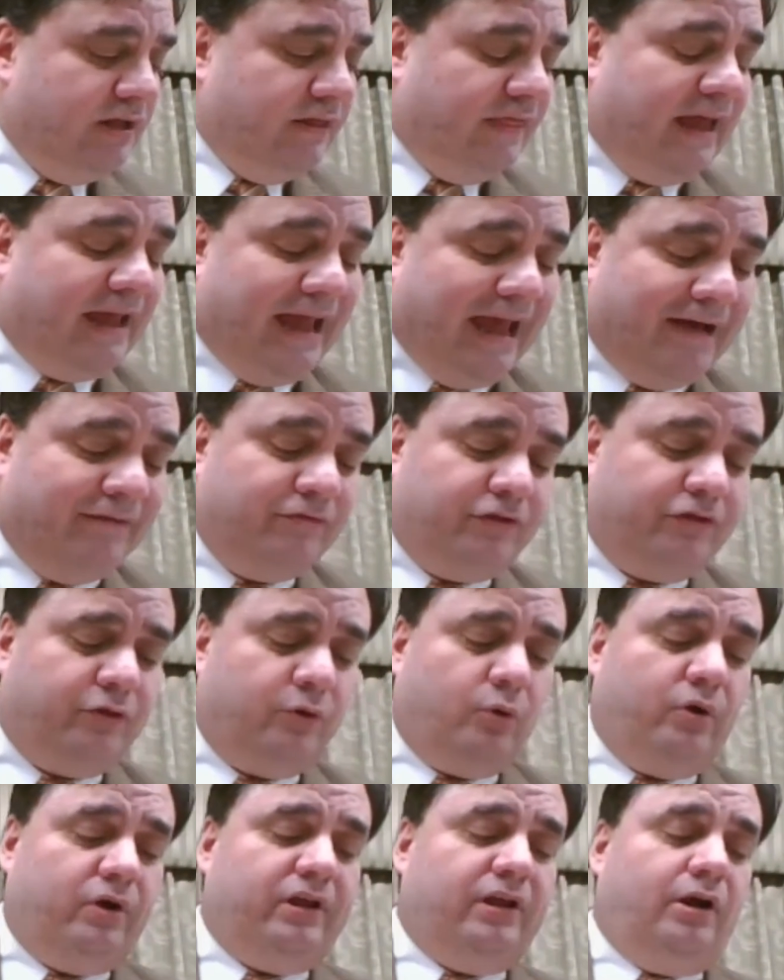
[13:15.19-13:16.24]
They have
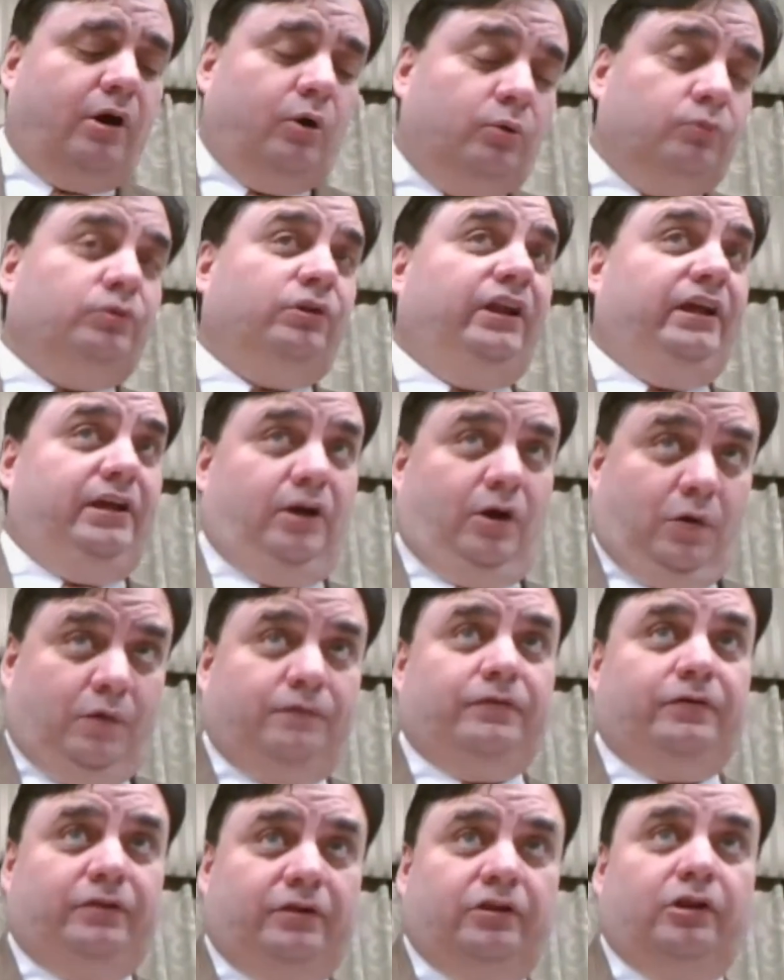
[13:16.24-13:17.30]
authority only
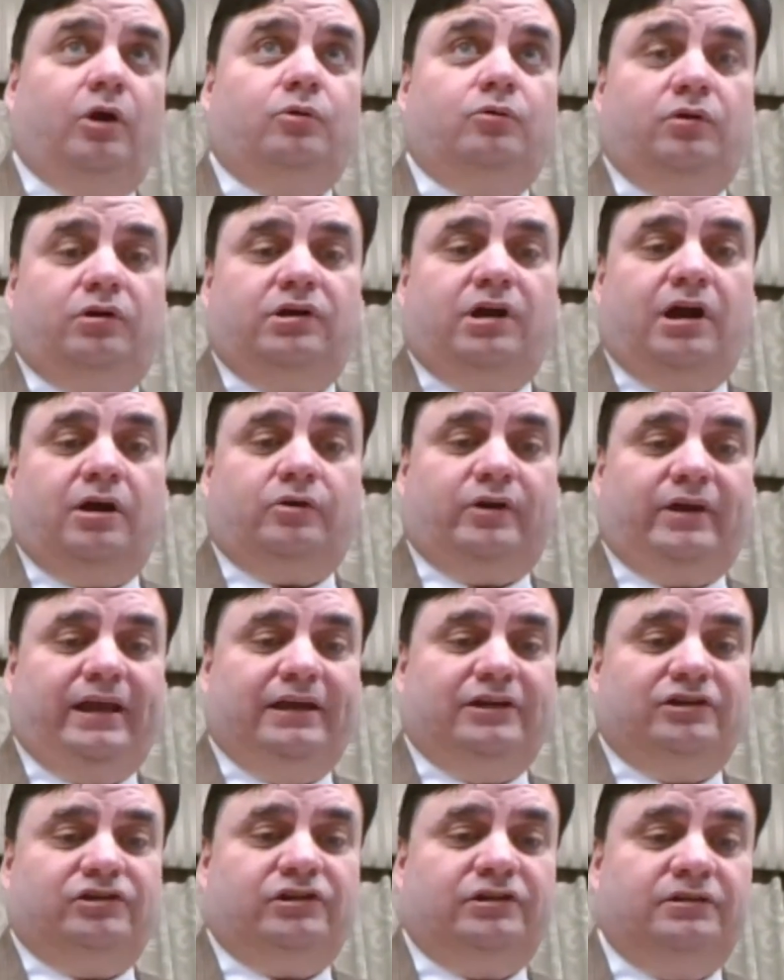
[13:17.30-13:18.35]
over the local
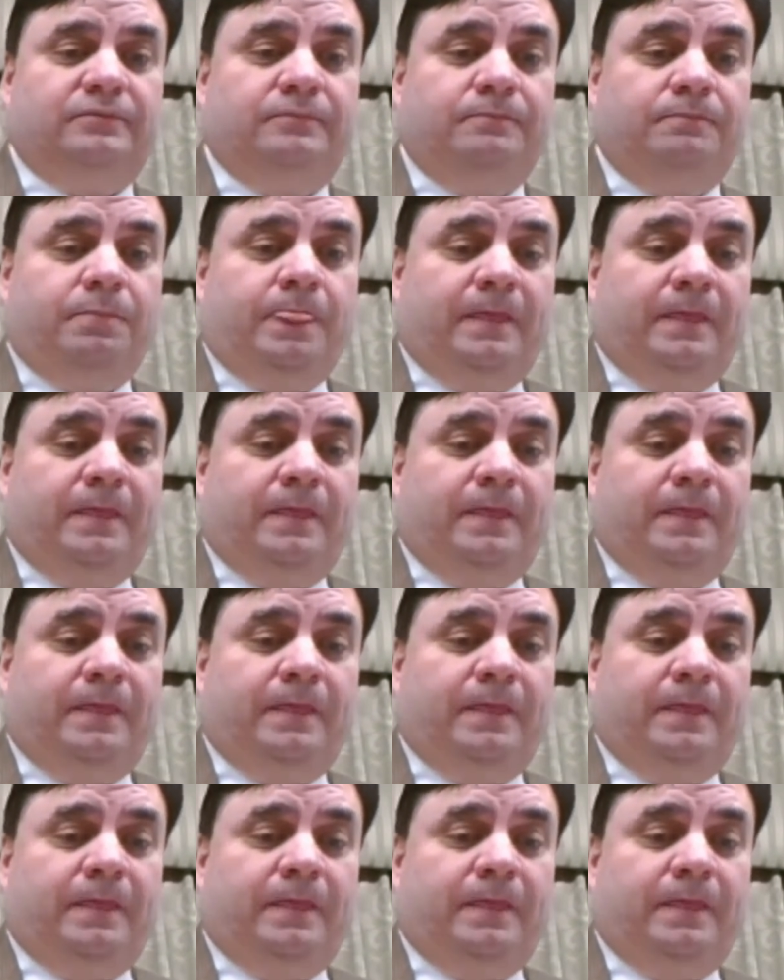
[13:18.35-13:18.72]
congregation,